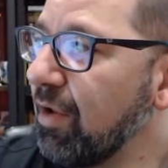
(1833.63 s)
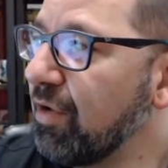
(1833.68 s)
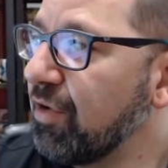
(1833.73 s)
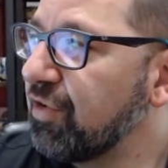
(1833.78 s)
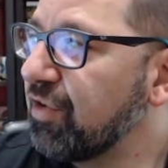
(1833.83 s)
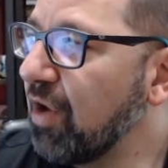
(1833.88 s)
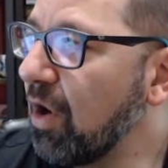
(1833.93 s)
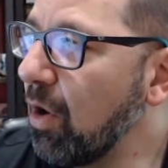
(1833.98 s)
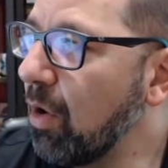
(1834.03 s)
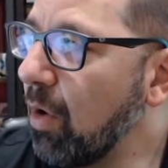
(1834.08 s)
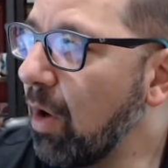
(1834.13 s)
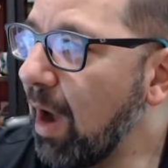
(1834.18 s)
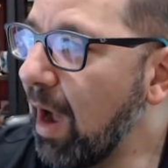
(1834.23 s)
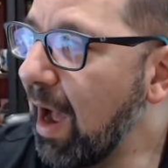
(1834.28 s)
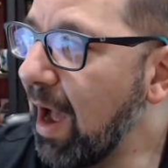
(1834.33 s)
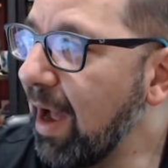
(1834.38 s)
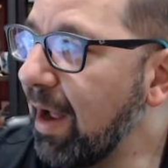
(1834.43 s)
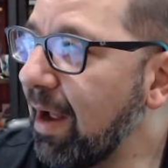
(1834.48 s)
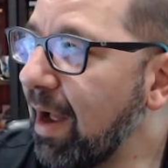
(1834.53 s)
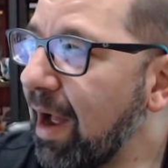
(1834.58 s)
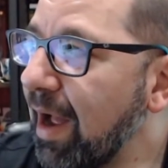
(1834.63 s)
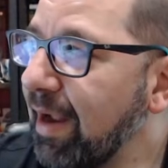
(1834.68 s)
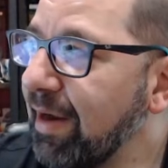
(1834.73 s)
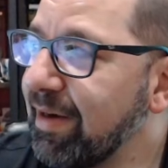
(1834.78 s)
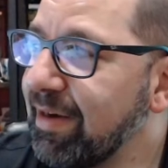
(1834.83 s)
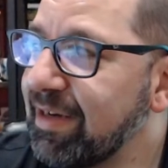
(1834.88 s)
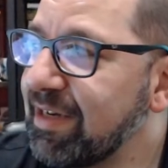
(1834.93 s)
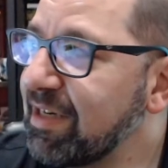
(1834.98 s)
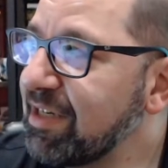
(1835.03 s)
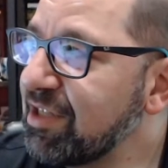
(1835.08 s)
So
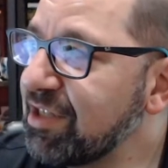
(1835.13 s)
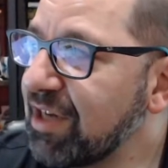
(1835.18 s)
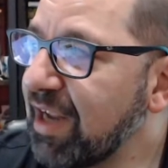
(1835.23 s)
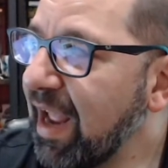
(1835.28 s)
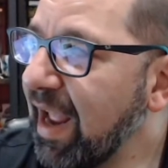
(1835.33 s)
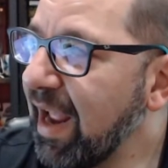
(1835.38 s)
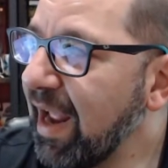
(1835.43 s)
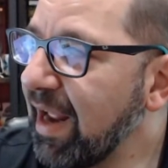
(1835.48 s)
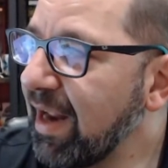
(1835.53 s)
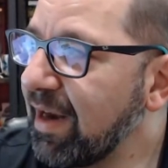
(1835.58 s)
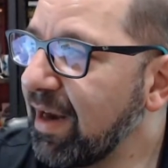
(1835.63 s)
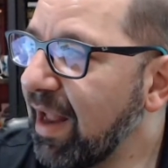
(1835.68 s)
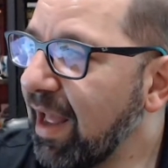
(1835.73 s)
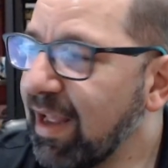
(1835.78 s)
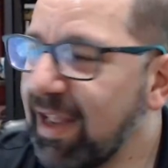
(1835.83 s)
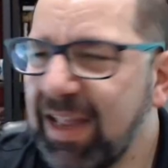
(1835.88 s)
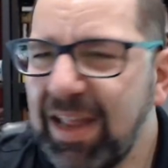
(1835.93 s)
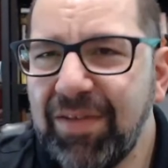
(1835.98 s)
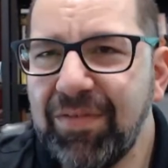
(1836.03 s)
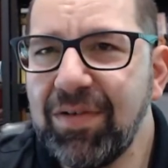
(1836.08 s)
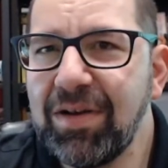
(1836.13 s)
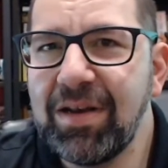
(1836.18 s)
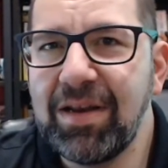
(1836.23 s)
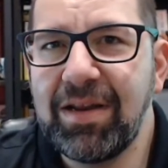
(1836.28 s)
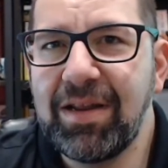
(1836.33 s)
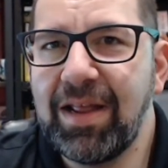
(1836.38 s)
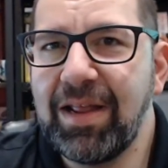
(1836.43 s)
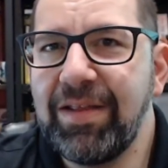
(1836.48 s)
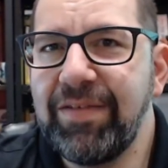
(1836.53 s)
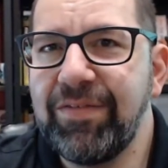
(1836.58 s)
I just can't, like, even
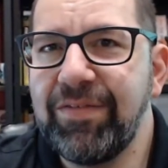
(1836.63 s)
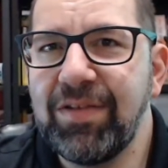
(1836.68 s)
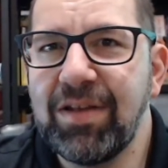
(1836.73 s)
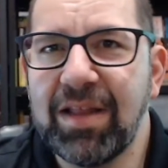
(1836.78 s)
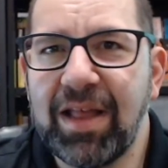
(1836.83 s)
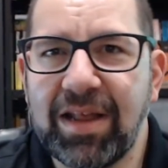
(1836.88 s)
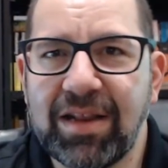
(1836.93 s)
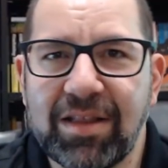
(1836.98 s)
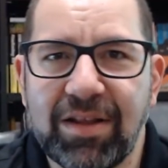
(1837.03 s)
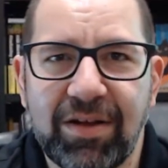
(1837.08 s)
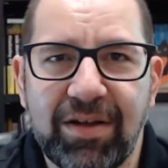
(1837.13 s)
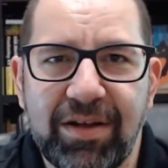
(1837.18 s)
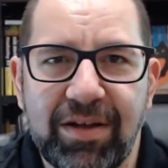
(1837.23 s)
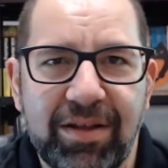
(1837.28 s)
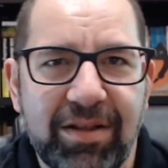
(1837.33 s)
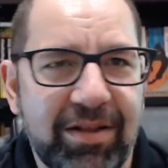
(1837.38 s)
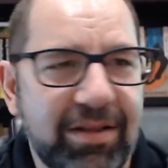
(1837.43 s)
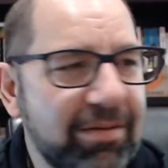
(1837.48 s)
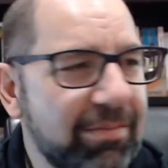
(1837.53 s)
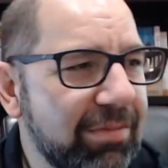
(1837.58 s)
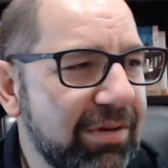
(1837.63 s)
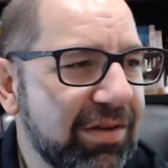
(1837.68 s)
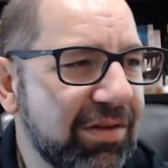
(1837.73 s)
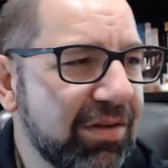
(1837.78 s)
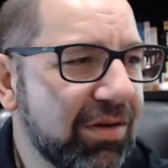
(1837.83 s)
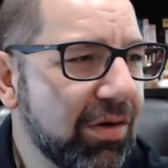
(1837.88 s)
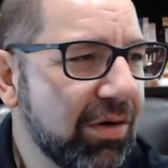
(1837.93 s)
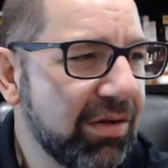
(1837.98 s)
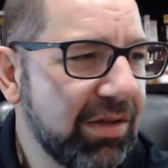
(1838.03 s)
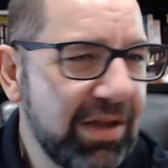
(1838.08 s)
like the what's
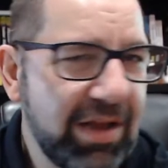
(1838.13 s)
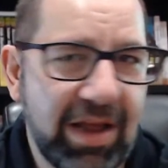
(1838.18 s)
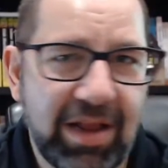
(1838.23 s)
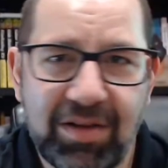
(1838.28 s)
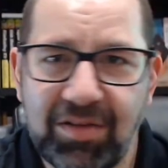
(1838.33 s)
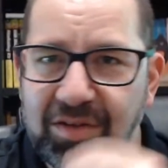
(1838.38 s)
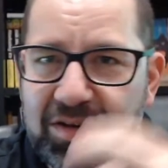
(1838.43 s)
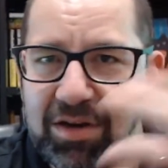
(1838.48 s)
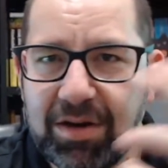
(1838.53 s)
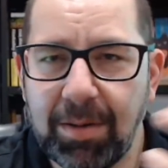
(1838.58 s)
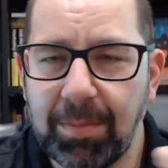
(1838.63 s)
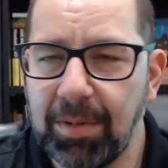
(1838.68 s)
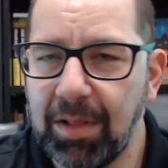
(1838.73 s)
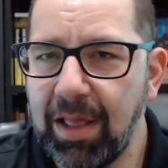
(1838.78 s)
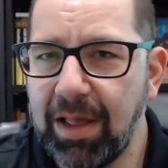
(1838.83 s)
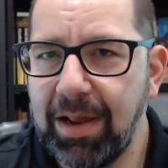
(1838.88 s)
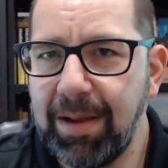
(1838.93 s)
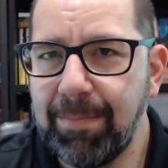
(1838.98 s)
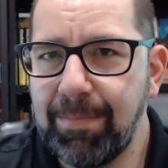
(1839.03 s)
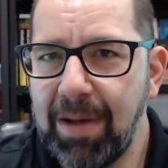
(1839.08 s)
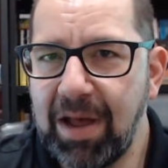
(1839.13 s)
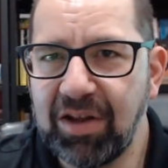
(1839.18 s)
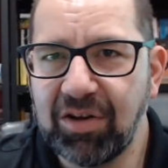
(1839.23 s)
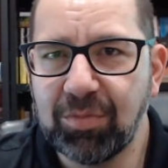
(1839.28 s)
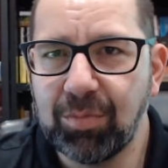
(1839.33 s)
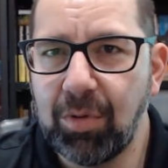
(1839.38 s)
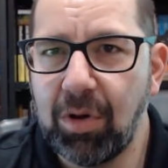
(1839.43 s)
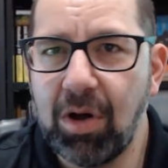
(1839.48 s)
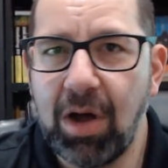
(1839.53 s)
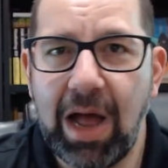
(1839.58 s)
it called, the NCAA
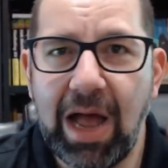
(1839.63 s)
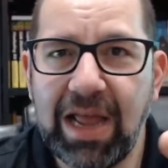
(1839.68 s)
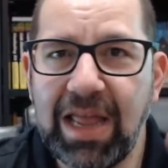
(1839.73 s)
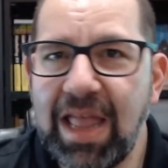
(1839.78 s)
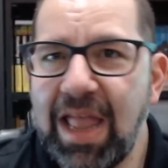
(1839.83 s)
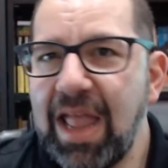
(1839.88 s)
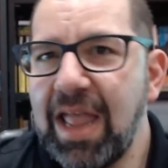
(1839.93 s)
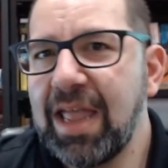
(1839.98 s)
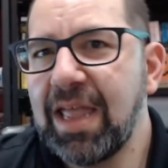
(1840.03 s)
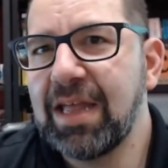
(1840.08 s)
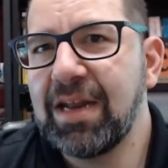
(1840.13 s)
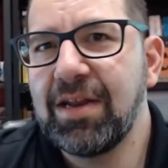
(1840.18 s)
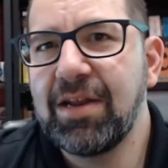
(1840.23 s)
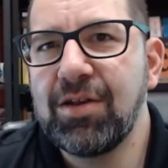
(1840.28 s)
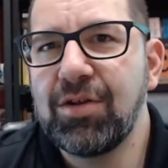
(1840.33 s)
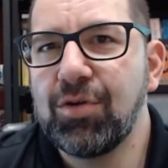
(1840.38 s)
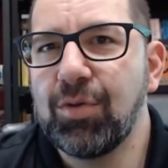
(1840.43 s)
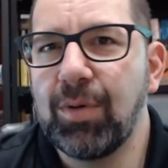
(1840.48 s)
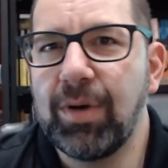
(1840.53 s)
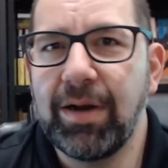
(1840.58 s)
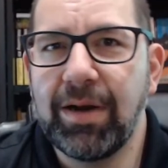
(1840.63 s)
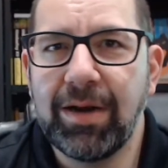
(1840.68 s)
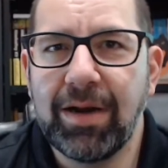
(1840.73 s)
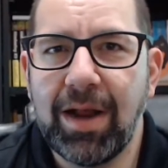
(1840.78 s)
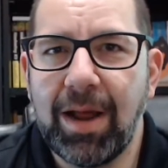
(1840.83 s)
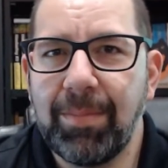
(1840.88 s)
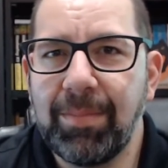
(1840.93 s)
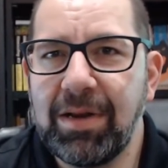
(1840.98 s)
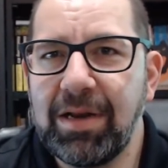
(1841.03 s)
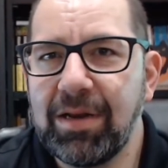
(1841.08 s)
basketball. I can't get into it.
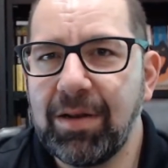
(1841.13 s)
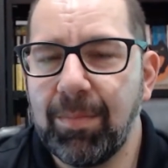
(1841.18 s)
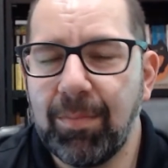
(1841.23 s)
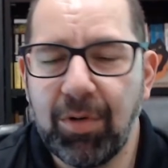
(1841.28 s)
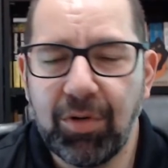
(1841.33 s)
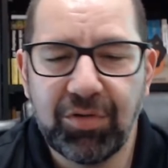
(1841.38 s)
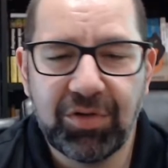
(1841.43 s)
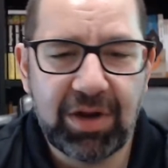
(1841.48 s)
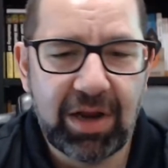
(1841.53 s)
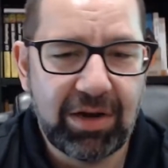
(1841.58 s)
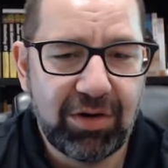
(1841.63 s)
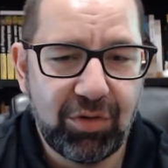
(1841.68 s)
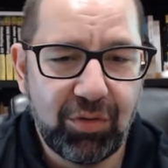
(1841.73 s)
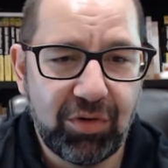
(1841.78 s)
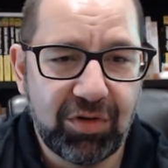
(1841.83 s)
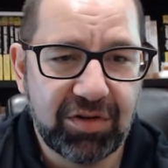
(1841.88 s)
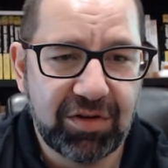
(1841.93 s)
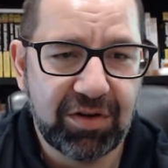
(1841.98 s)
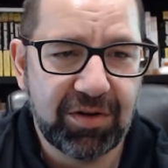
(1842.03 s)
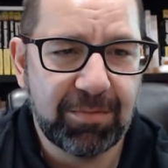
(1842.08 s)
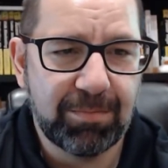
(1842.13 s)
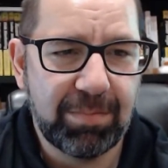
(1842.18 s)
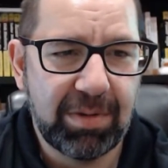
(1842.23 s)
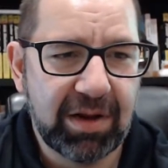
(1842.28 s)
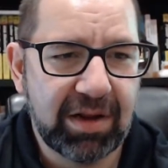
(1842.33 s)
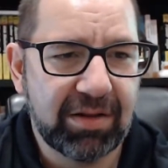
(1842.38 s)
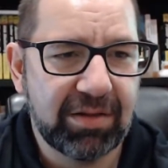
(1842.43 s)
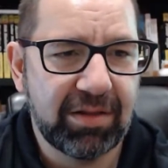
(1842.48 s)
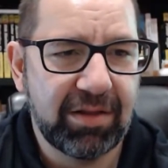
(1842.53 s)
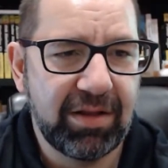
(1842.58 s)
I mean, the most I do is just
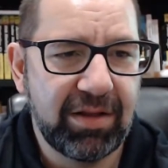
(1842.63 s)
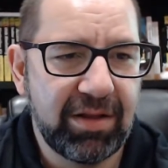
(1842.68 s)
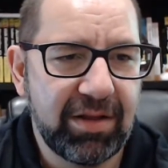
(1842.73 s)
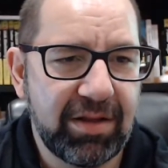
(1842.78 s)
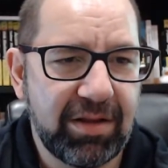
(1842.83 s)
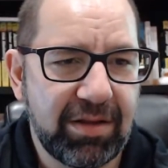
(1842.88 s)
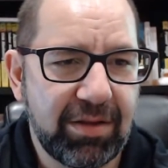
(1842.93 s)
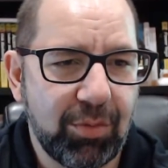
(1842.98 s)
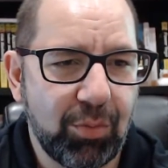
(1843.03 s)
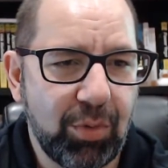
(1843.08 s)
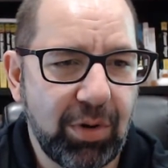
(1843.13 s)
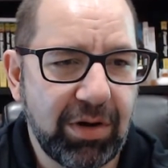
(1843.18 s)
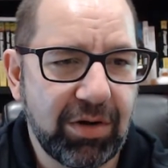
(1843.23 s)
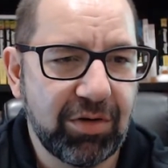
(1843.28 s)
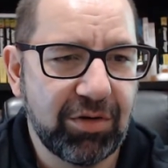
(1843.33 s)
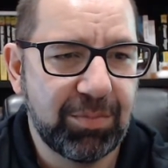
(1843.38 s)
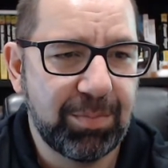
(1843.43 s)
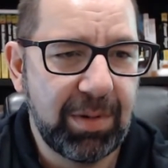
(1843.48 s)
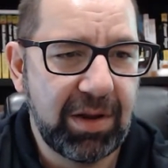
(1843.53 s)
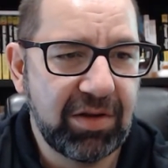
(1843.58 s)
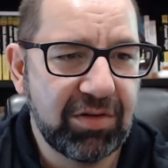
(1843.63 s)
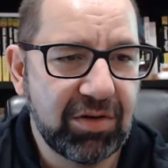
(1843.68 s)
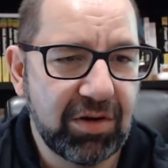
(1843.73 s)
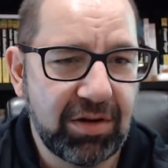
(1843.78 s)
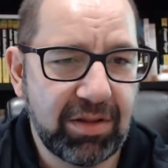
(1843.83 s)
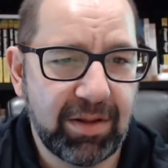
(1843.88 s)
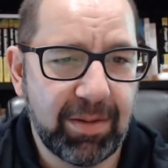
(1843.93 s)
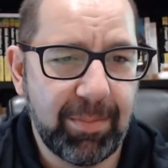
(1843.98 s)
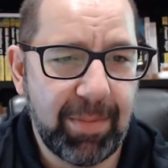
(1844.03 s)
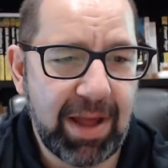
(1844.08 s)
pick the winners based
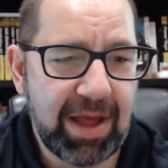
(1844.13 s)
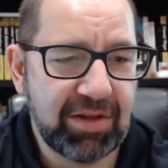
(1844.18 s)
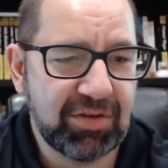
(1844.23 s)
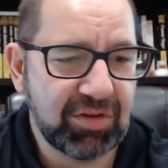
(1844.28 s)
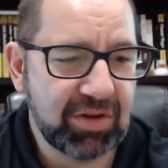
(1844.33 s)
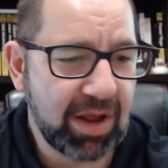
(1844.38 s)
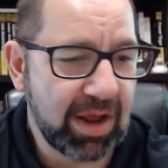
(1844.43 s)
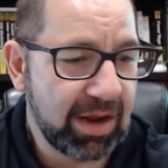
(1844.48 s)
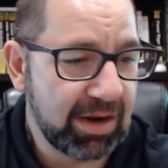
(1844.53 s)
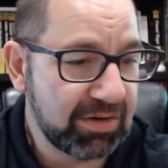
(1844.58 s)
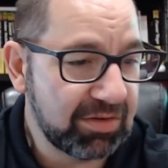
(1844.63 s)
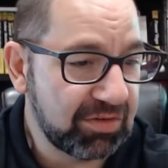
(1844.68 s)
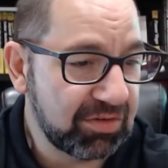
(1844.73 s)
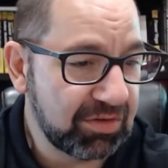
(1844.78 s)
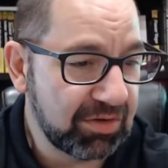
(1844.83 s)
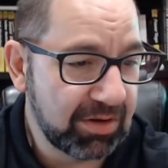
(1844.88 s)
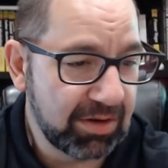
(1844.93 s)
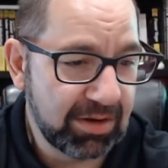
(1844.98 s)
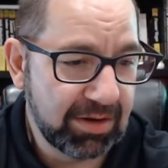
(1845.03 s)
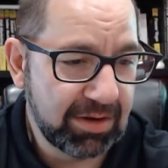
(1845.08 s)
on the mascots.